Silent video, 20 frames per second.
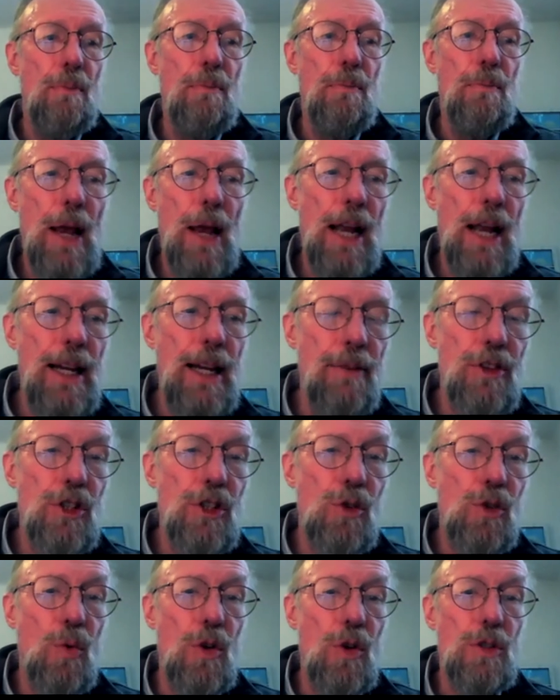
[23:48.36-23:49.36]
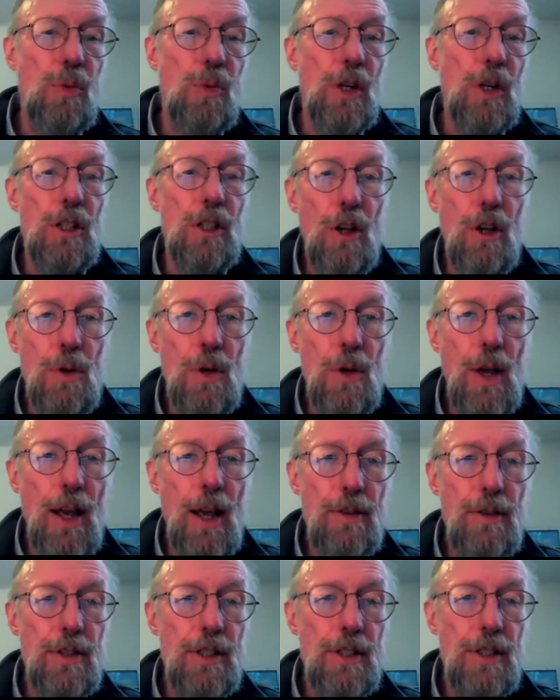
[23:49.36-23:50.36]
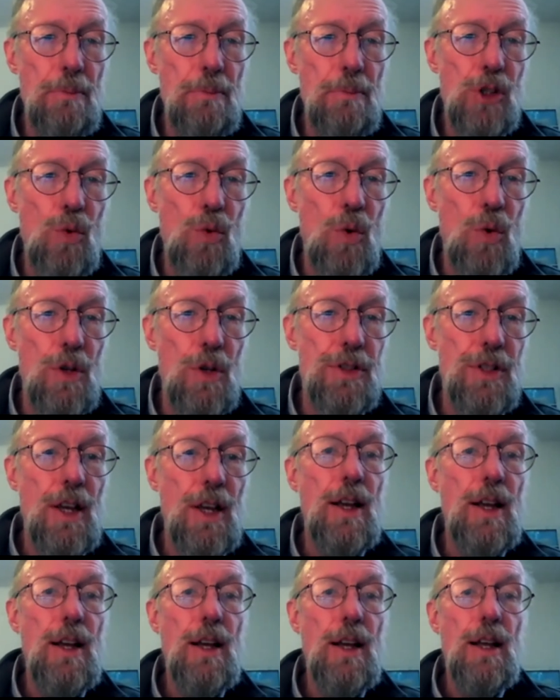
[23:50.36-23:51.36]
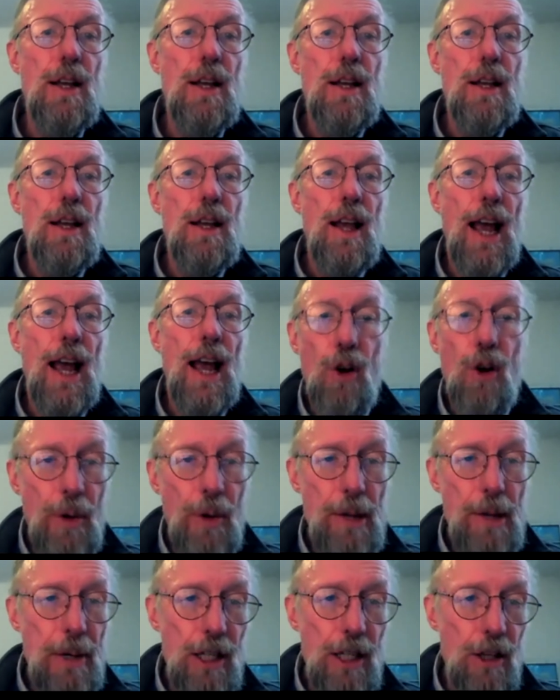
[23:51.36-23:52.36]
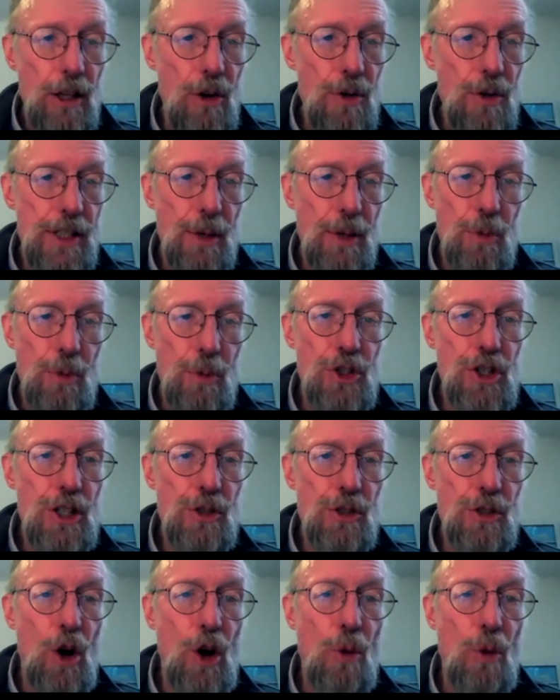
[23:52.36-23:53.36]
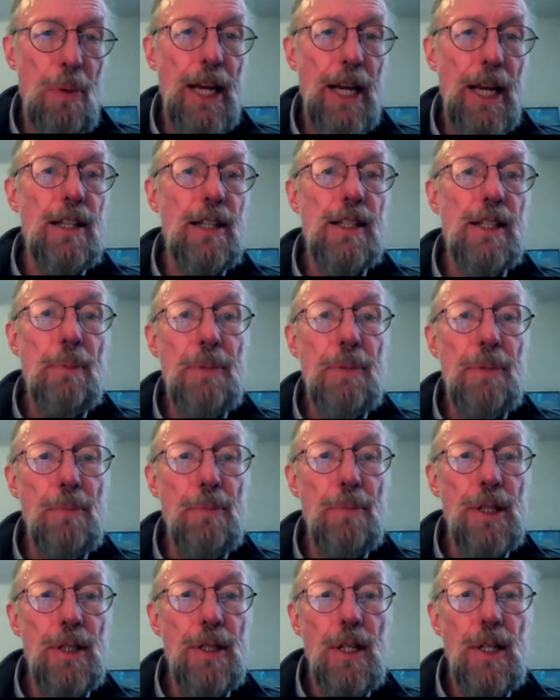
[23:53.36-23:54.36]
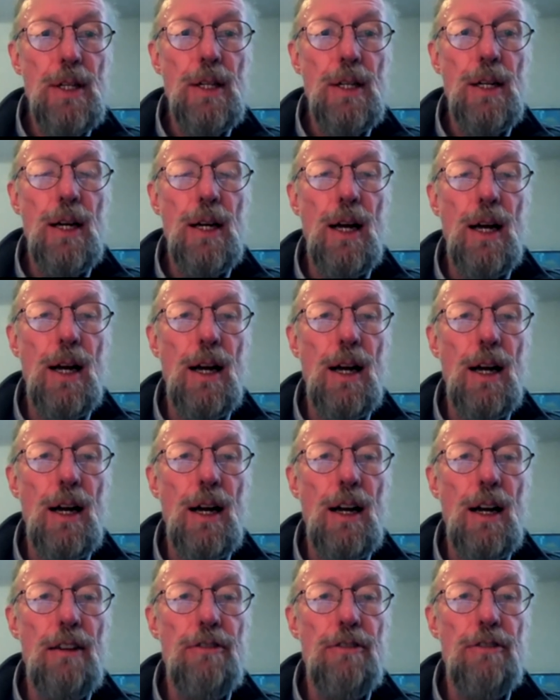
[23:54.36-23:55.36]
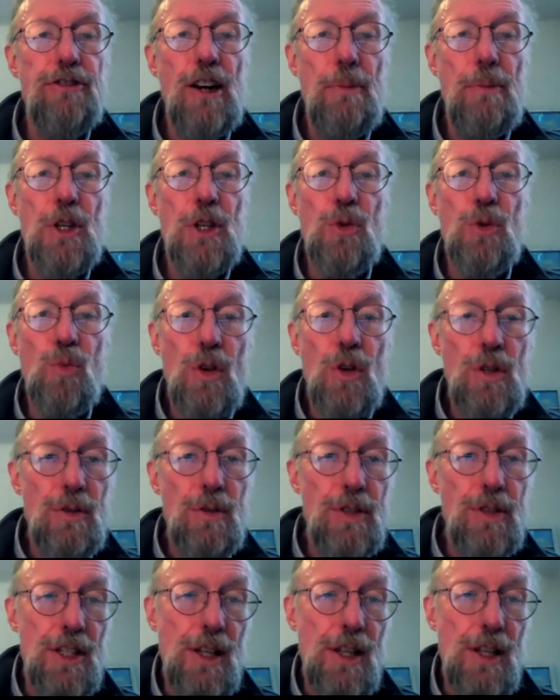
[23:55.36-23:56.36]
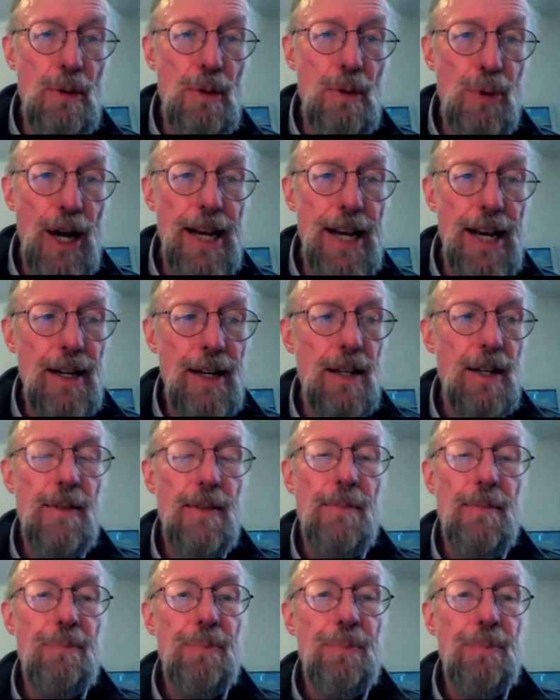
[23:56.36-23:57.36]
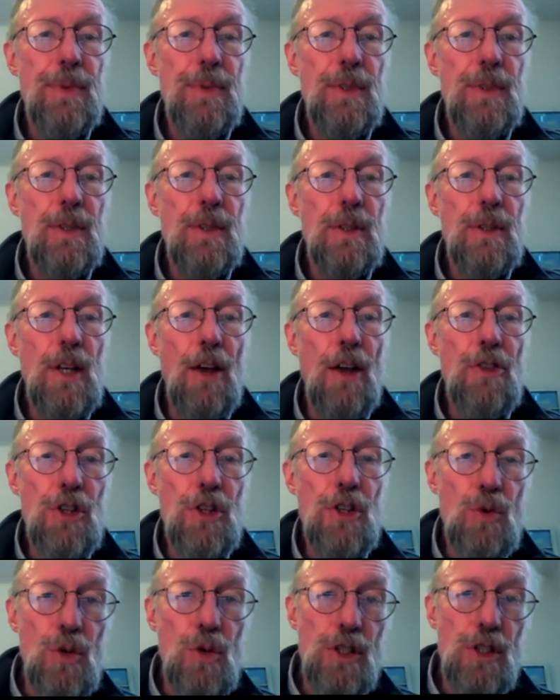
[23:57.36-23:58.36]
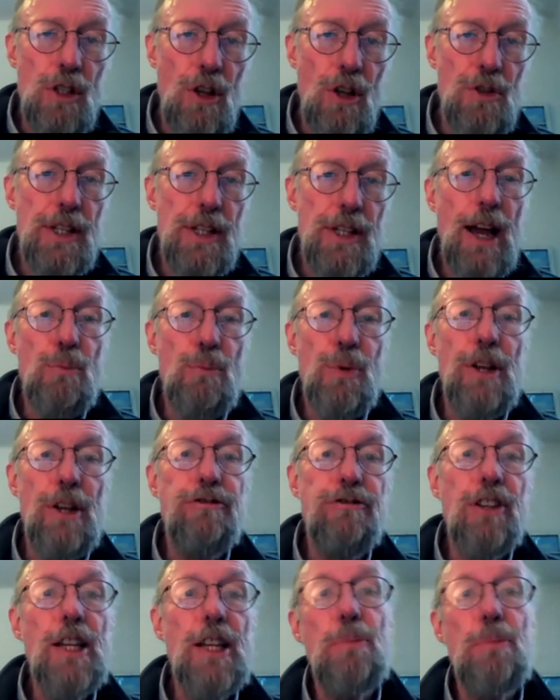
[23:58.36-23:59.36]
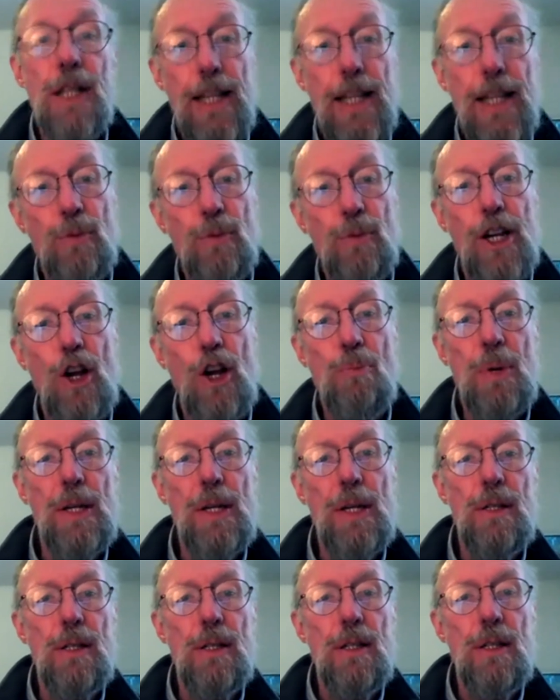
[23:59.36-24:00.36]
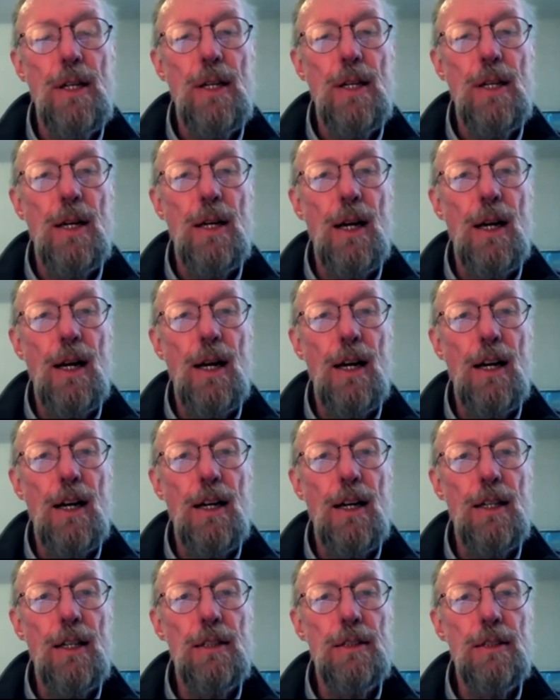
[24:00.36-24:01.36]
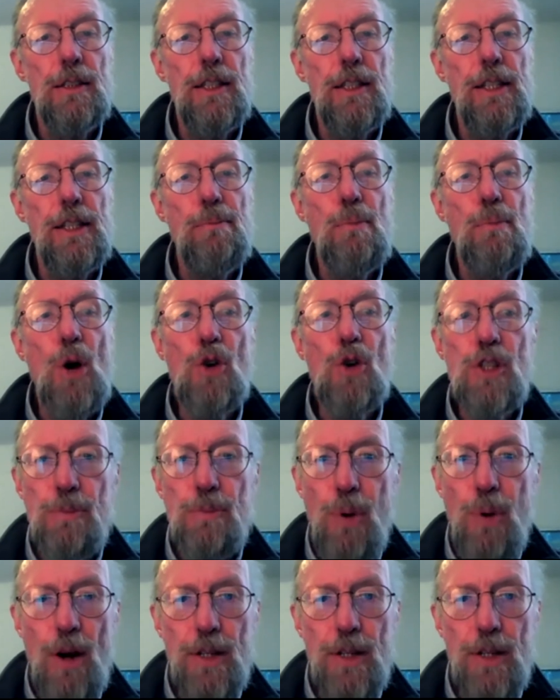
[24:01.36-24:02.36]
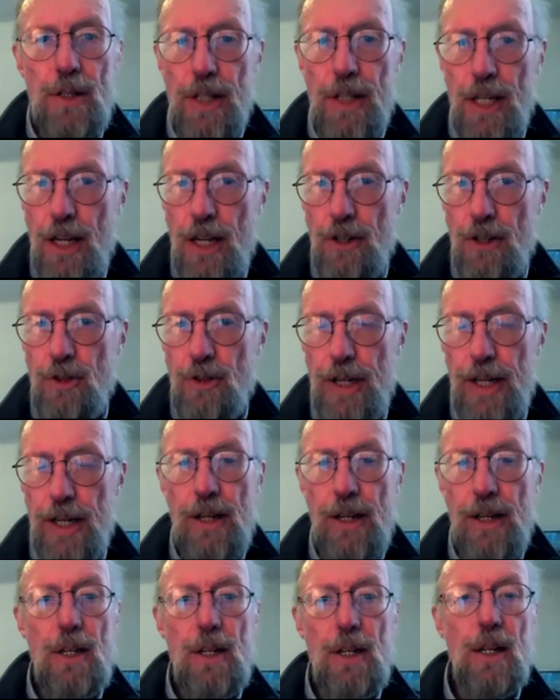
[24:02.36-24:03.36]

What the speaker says: Many of the schools were closed. Some schools had already been closed and were just reopening in September from the summer break. Other schools closed down briefly, but then reopened. In most parts of the country,